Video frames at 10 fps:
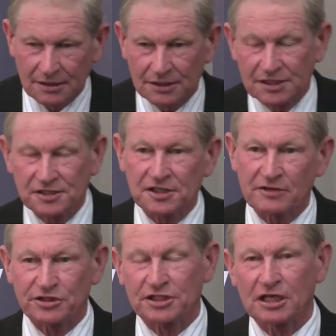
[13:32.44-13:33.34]
Can I just say
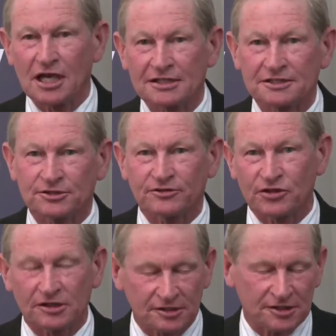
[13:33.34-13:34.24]
we're delighted to have
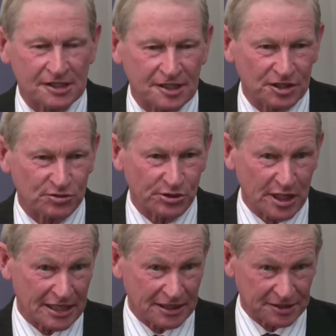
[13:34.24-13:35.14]
got to the stage where we
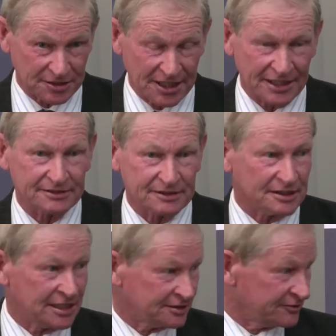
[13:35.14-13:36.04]
are today
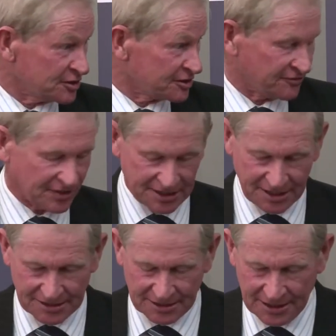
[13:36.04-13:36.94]
and to this event
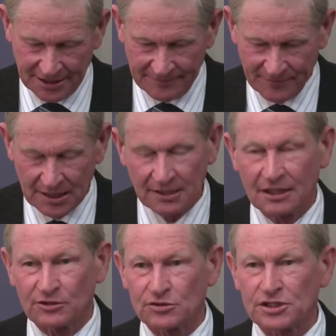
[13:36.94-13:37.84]
here today.
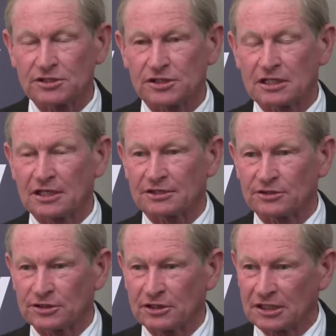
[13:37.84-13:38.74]
I'd also just like
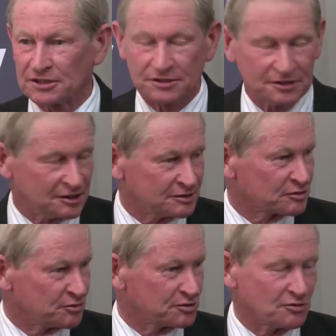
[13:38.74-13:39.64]
to acknowledge and
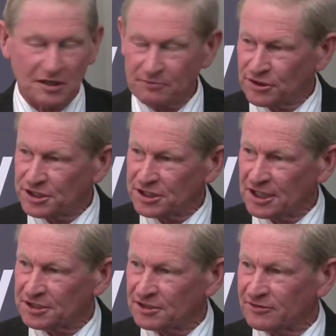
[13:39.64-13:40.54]
express my
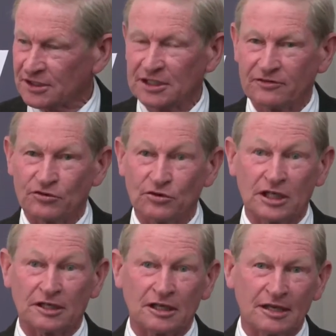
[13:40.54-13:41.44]
appreciation for all
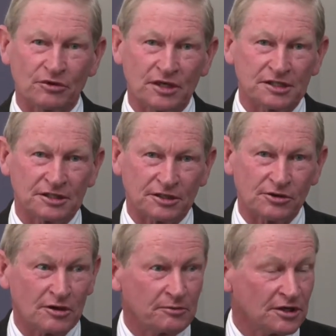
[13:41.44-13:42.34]
the collaboration and
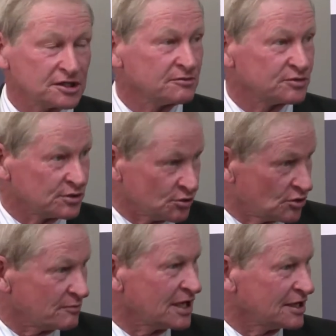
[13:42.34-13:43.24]
cooperation between
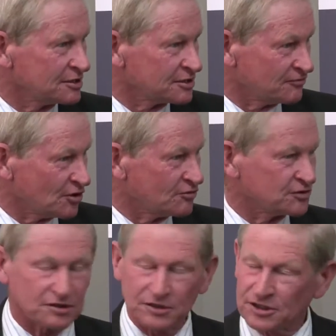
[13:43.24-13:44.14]
all the partners involved
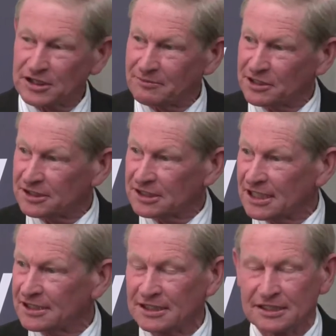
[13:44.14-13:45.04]
that you see up here
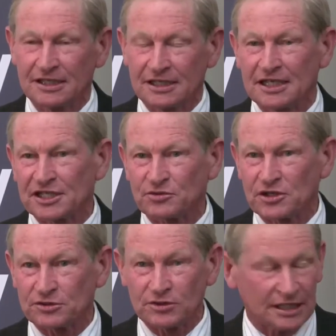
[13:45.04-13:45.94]
today, and that's
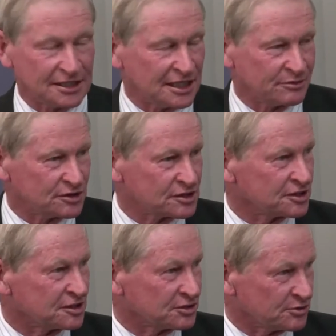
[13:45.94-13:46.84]
what's really enabled us
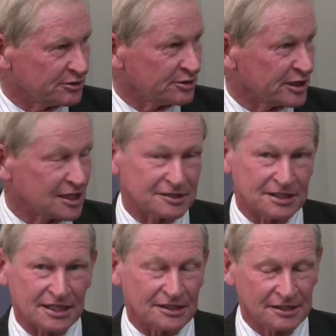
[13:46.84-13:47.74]
to get to where we are
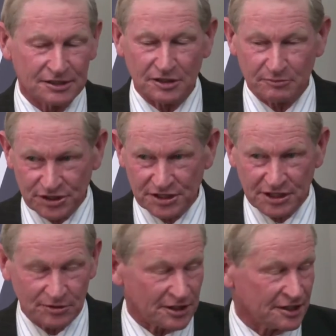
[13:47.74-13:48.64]
today. And I
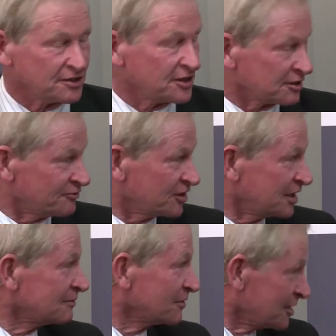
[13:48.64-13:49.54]
appreciate all that and thank them for that.